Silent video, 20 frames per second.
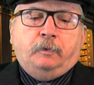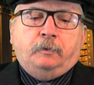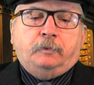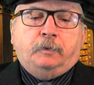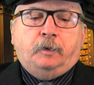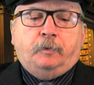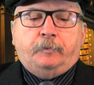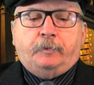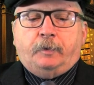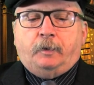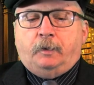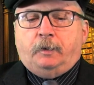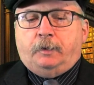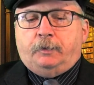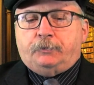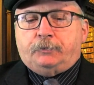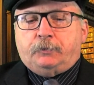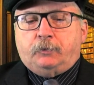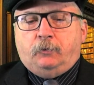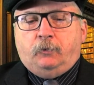
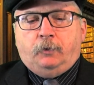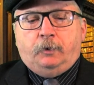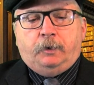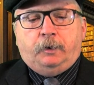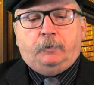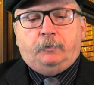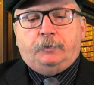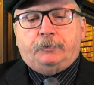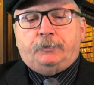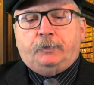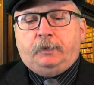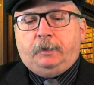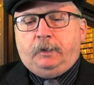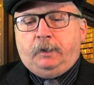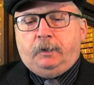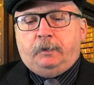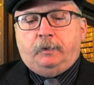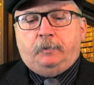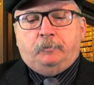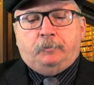Nevertheless, Courtenay was
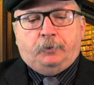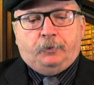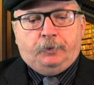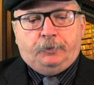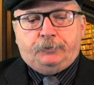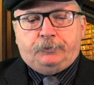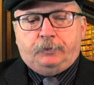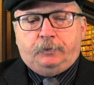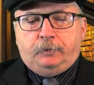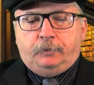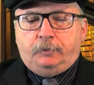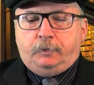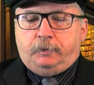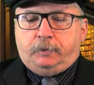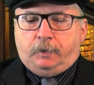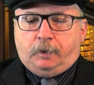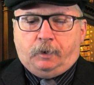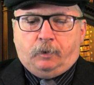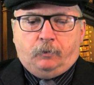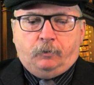again imprisoned in the
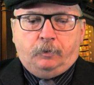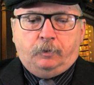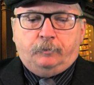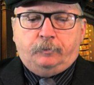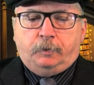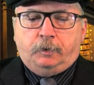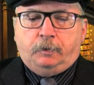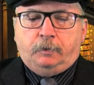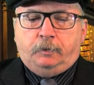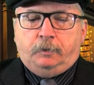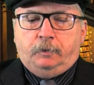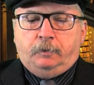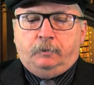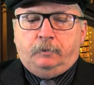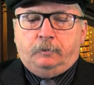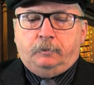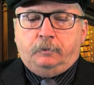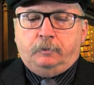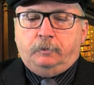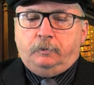Tower of London,
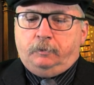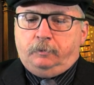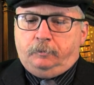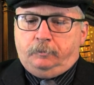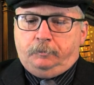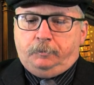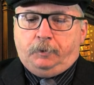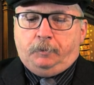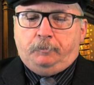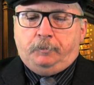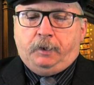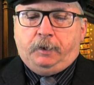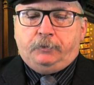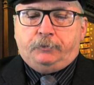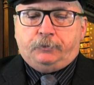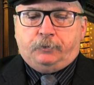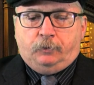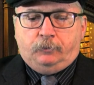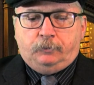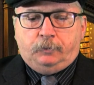but
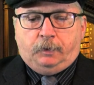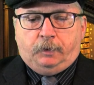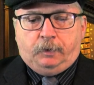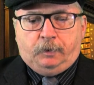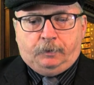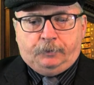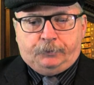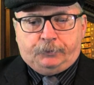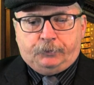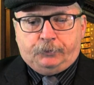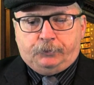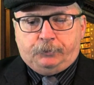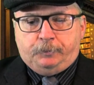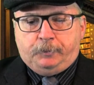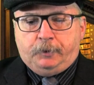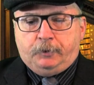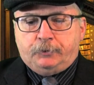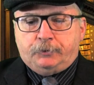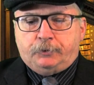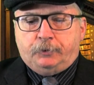based only on
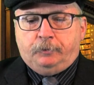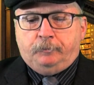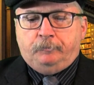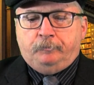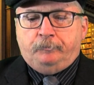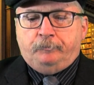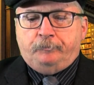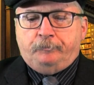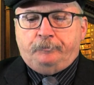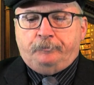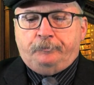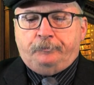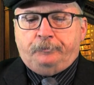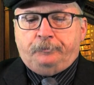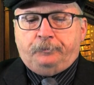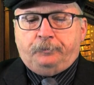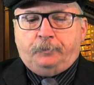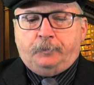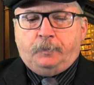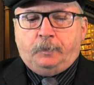suspicion.
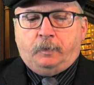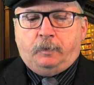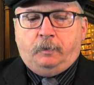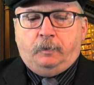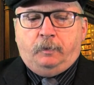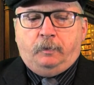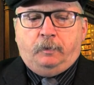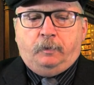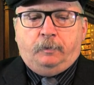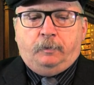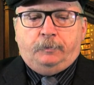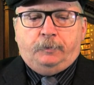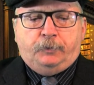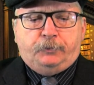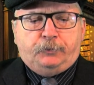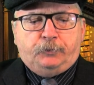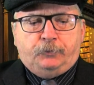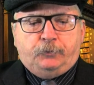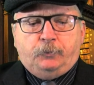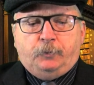
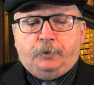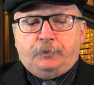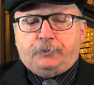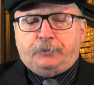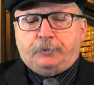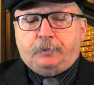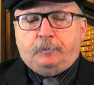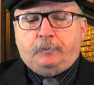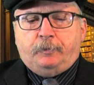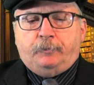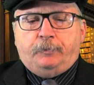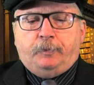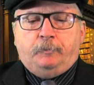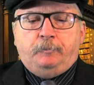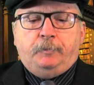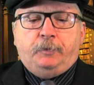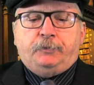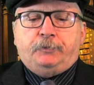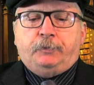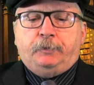This is where some of the
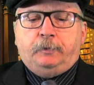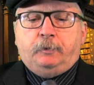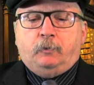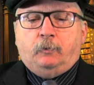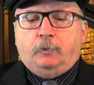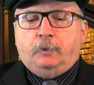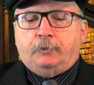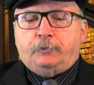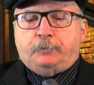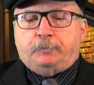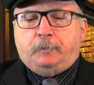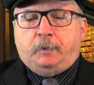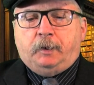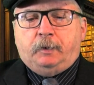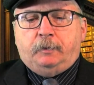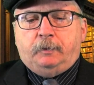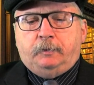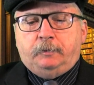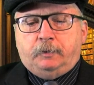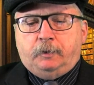missing
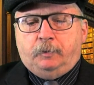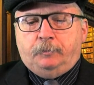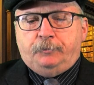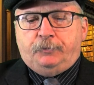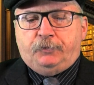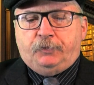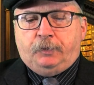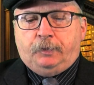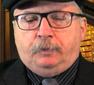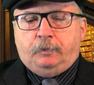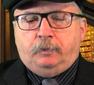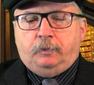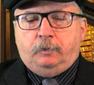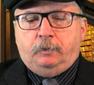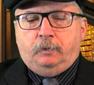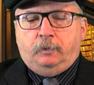correspondence comes in,